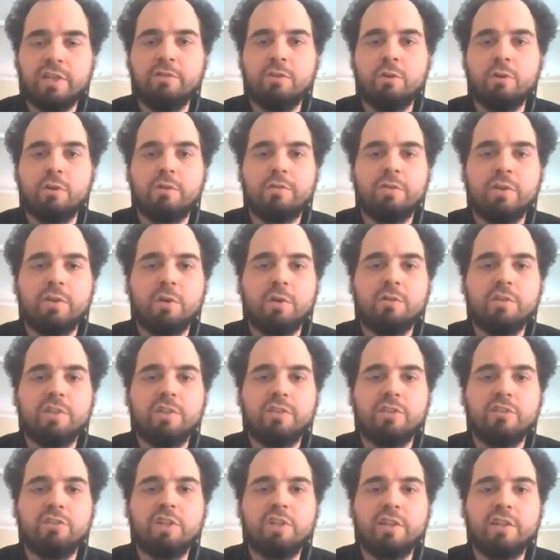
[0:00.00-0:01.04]
a workflow,
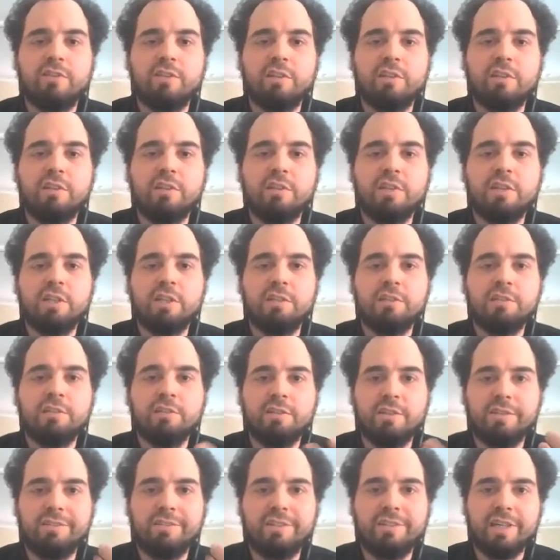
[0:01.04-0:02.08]
this is just
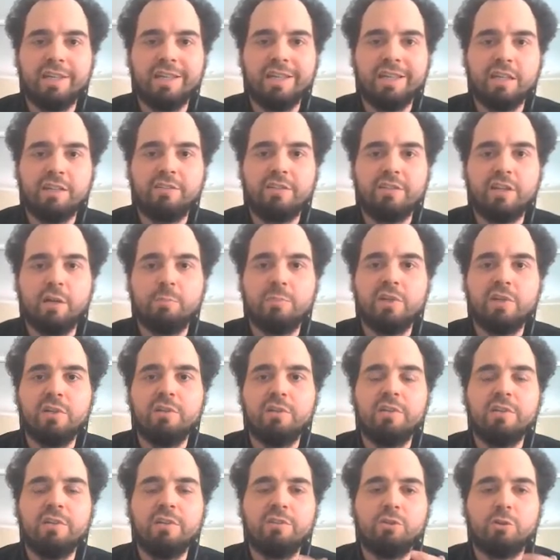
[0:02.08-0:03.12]
an example.